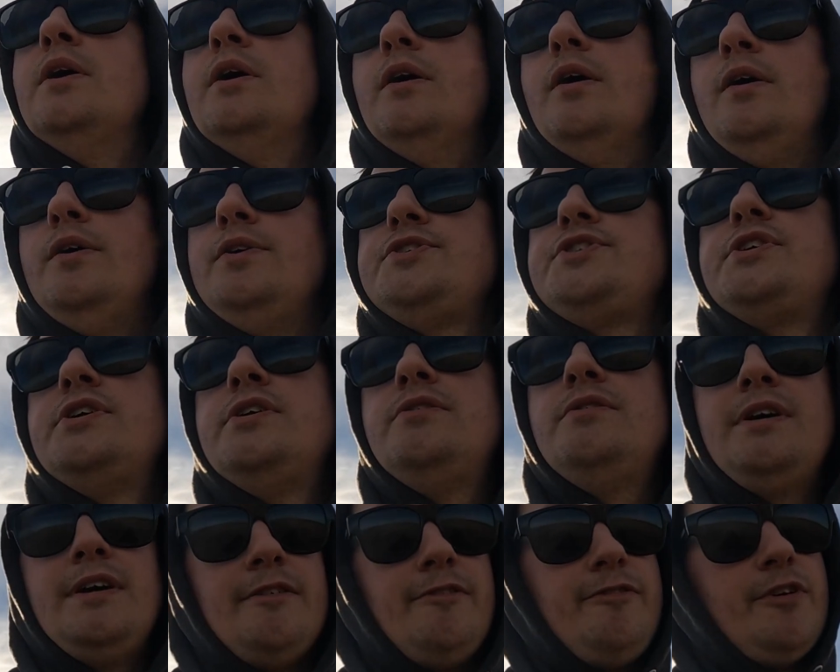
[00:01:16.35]
Also,
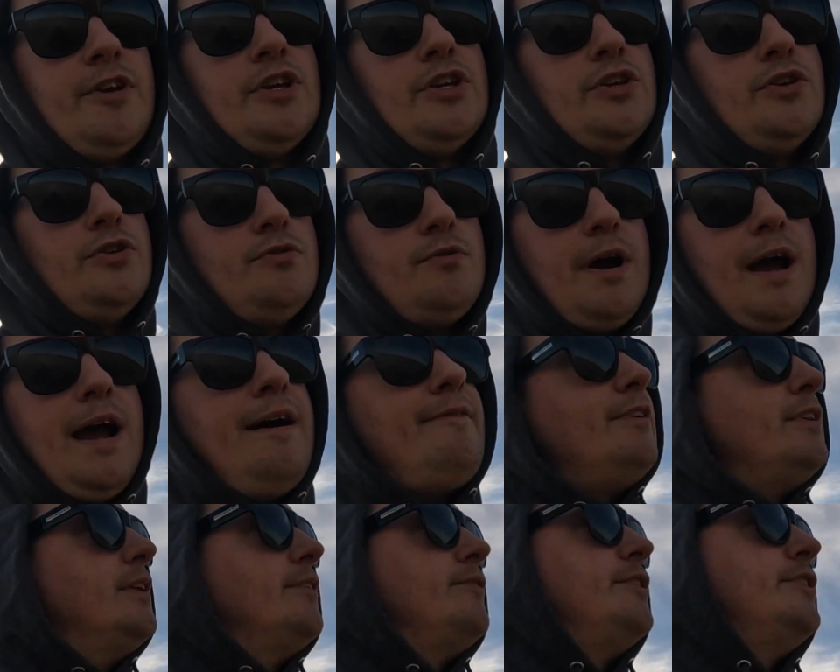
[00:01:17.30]
if you have a
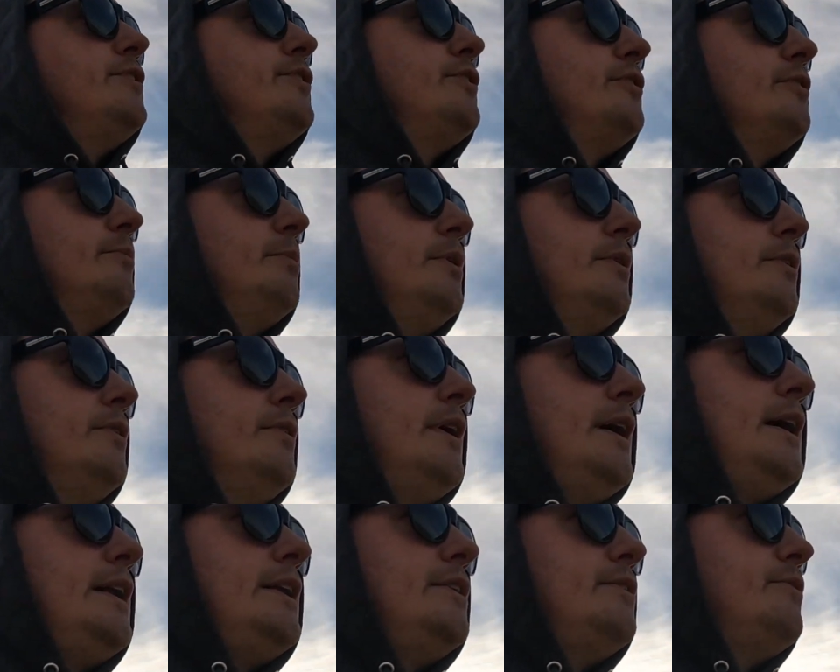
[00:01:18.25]
lifted Subaru
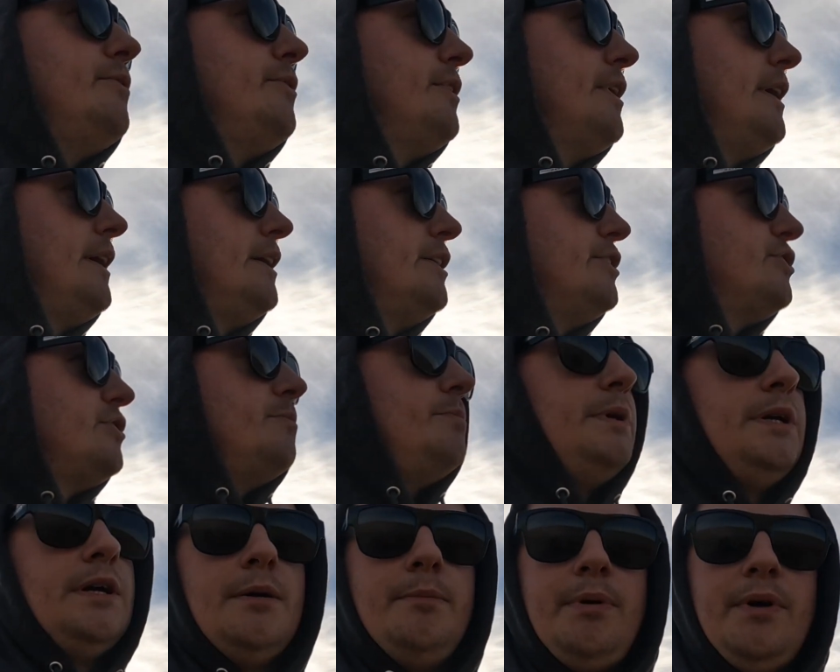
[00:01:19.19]
and you think it should
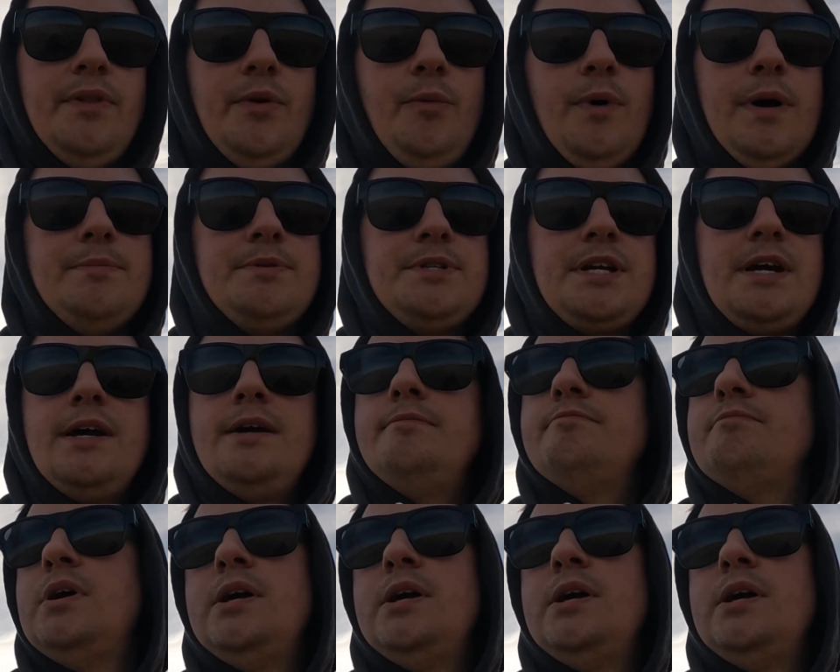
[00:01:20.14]
be up on the website,